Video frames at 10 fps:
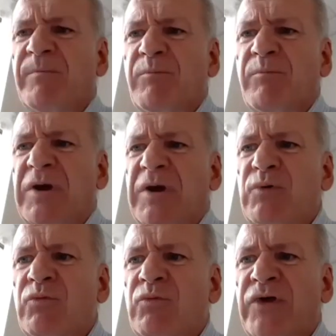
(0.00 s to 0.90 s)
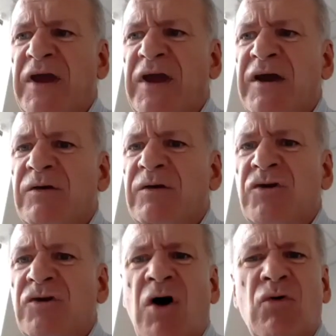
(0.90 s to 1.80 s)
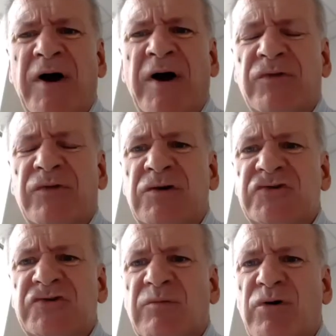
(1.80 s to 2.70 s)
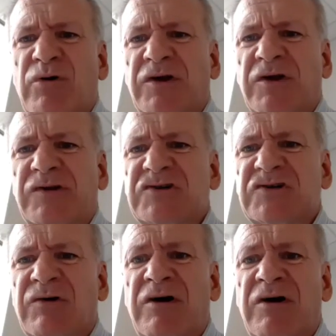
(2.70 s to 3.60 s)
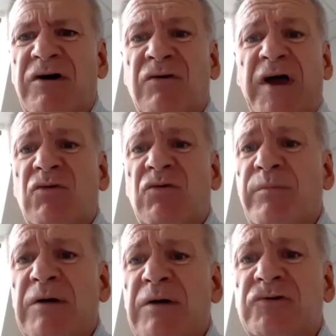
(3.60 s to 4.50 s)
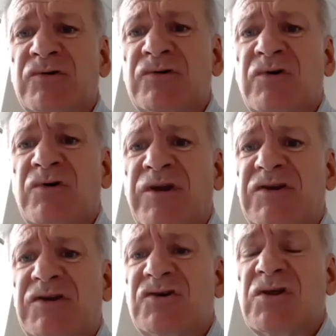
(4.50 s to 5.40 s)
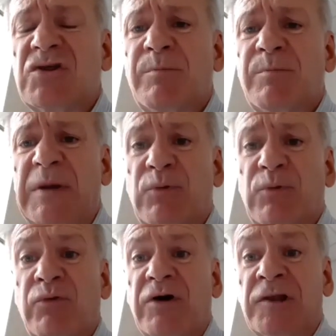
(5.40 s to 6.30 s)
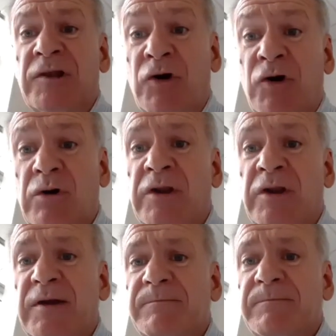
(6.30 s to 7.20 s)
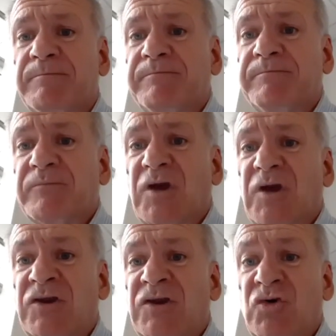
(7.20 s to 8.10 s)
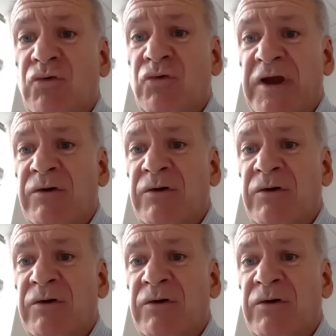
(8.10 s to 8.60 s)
people there know about the New Zealand Product Accelerator, and they would be able to connect you to the people locally in your area who